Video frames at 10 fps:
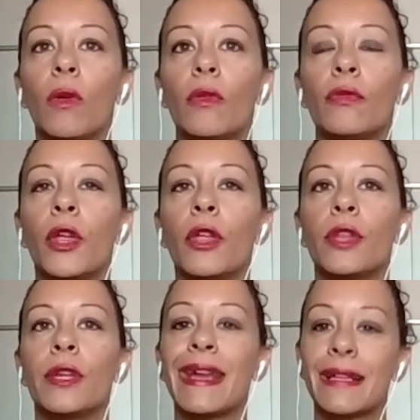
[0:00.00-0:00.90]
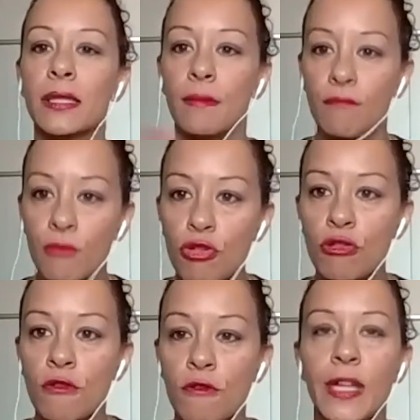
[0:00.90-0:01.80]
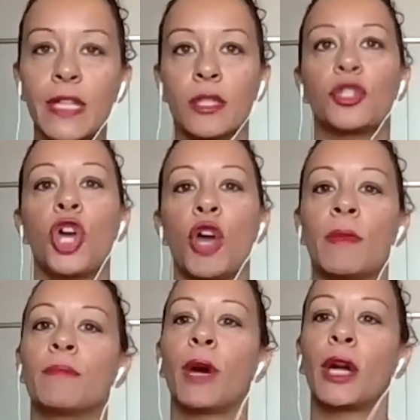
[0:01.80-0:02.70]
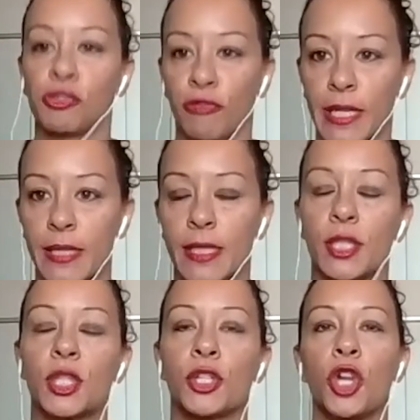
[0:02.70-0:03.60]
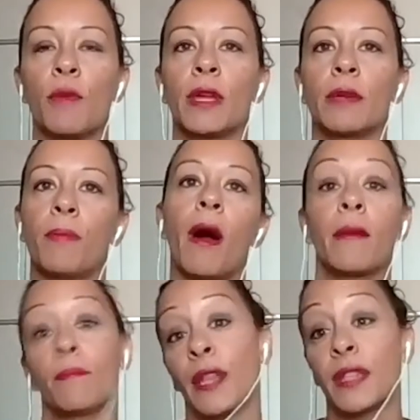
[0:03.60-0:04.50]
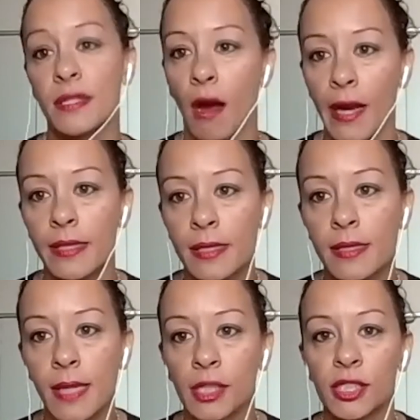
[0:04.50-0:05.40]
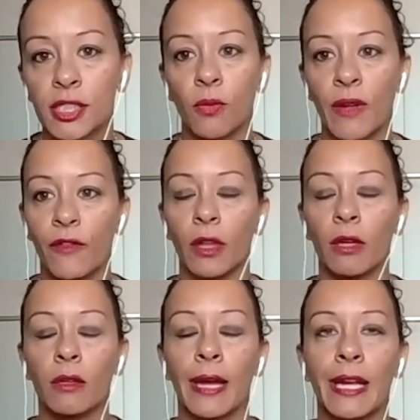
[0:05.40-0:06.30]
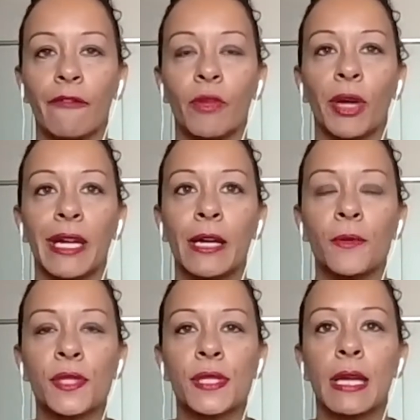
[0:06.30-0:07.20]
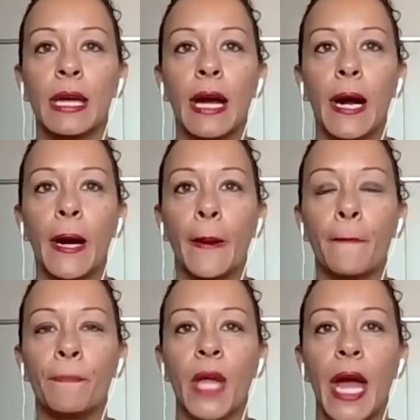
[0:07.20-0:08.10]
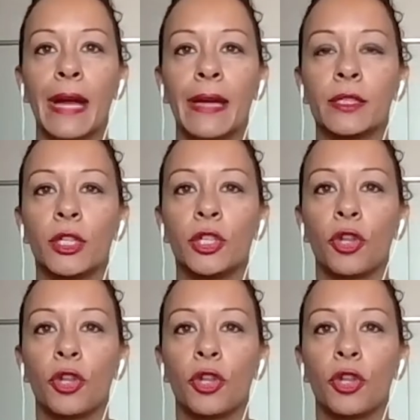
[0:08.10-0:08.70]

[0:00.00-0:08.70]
the next move is determined by triggers. It's determined by the science as such that we follow like everybody else. And,